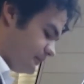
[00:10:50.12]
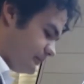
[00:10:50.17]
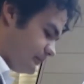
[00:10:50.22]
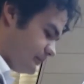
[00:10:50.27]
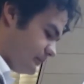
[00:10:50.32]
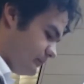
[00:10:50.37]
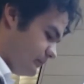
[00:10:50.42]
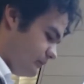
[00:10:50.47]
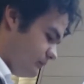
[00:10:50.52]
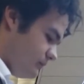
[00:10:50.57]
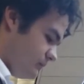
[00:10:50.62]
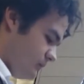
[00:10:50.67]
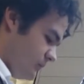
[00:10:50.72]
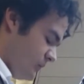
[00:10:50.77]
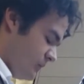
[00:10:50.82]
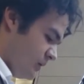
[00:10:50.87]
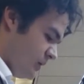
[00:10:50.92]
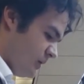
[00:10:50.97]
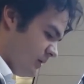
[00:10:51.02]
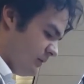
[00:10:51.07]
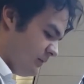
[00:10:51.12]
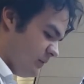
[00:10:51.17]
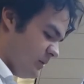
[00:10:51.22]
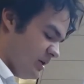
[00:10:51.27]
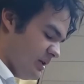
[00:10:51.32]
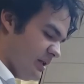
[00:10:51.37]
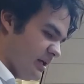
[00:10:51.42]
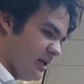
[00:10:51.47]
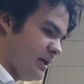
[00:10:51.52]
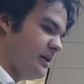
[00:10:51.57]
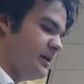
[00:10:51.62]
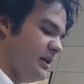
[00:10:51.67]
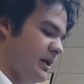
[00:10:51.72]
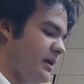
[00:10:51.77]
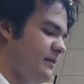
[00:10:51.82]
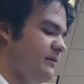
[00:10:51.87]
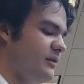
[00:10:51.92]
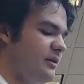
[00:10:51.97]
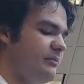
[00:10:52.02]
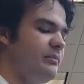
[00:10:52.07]
No? Voila, you
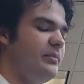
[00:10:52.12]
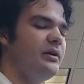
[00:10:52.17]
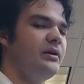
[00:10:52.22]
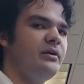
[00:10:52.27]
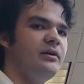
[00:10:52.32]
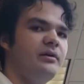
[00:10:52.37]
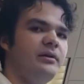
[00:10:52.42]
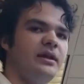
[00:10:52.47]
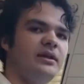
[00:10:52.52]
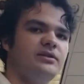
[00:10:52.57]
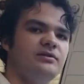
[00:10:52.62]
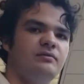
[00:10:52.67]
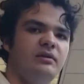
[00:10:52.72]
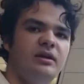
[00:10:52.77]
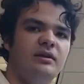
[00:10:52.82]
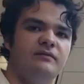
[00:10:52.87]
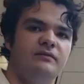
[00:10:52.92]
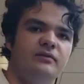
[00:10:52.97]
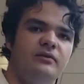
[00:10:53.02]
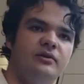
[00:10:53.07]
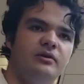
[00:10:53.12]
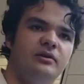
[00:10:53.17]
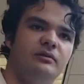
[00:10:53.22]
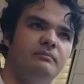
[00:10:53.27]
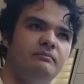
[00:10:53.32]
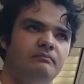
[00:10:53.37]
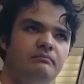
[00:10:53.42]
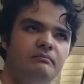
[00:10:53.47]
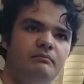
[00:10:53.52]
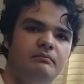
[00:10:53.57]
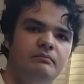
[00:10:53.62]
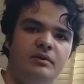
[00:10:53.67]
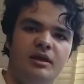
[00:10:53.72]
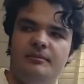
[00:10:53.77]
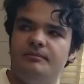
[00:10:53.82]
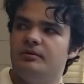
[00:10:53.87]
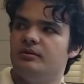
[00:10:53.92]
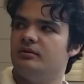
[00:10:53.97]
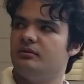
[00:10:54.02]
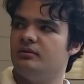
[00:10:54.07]
have a computer that's ready for
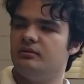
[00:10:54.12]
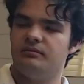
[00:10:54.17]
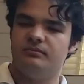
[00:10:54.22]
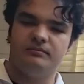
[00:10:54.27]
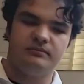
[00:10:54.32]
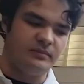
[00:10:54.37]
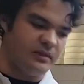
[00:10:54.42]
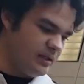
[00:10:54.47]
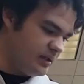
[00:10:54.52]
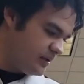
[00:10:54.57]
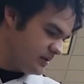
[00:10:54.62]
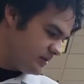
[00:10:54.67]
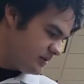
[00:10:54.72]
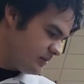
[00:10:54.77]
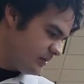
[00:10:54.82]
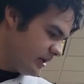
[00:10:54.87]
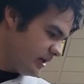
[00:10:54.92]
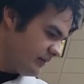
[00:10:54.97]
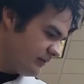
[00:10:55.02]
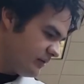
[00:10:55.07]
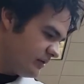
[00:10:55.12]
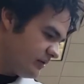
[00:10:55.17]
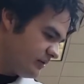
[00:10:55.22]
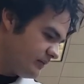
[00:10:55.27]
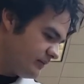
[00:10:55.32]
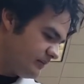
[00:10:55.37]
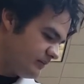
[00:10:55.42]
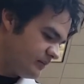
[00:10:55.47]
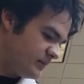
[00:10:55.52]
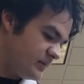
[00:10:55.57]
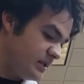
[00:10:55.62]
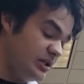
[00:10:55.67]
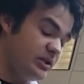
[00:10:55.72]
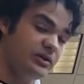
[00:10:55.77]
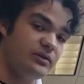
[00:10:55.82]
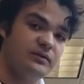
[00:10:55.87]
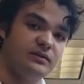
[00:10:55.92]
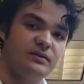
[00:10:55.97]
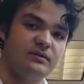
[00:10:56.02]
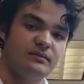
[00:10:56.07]
people, kids, whatever, to
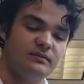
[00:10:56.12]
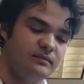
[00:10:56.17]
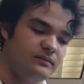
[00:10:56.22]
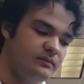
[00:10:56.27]
use.